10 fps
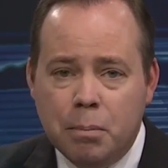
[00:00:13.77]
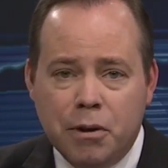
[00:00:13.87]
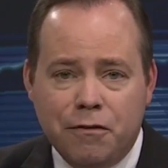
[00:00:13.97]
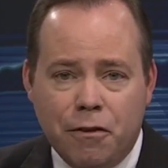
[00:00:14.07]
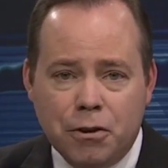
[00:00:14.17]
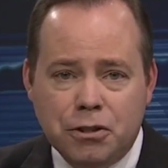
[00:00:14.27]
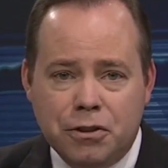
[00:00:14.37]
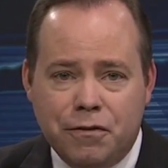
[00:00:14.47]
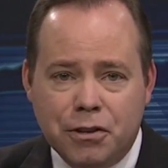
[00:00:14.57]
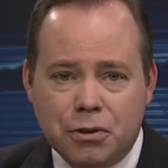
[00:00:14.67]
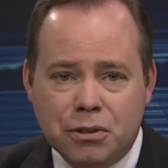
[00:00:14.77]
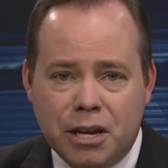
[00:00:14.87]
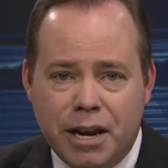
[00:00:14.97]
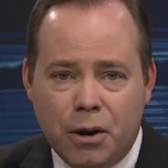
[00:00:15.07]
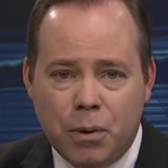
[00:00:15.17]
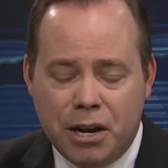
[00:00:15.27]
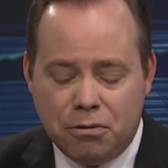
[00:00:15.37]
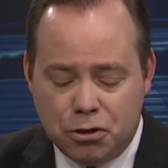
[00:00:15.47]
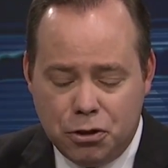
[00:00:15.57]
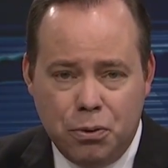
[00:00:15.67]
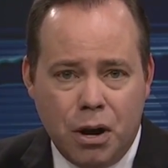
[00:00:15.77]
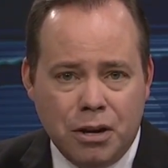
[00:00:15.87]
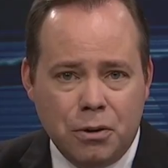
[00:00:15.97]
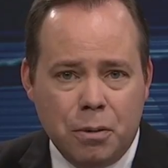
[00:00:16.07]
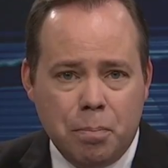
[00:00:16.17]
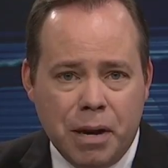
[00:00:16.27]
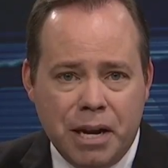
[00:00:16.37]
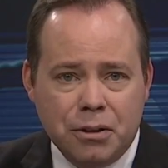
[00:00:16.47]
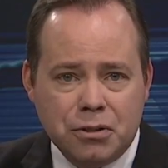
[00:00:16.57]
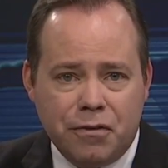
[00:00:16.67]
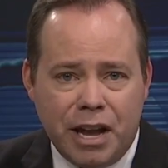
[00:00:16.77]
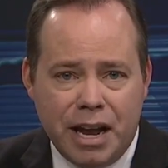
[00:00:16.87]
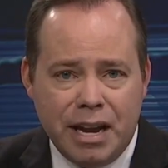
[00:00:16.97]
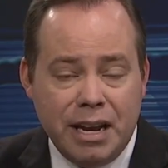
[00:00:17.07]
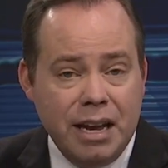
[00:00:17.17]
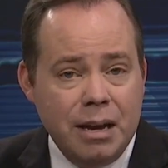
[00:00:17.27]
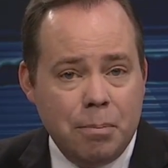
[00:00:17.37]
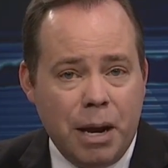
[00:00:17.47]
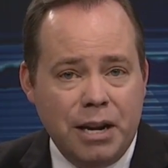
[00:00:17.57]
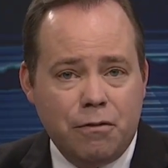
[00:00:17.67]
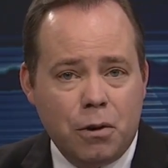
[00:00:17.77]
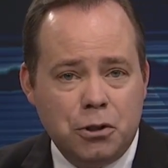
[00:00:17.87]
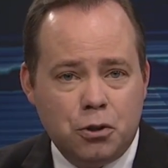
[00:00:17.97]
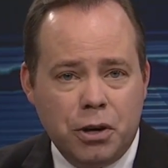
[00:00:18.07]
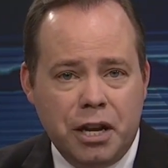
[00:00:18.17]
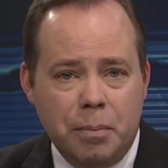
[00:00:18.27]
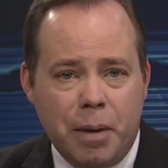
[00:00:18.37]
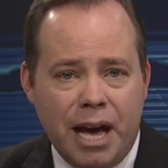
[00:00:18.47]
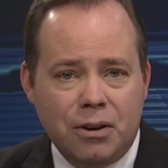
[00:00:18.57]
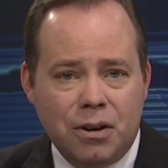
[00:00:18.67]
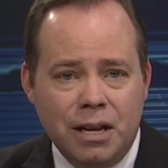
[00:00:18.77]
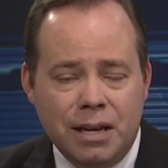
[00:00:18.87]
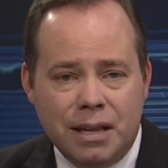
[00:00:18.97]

But first, officials say around 200 bales of hay made for a tricky battle.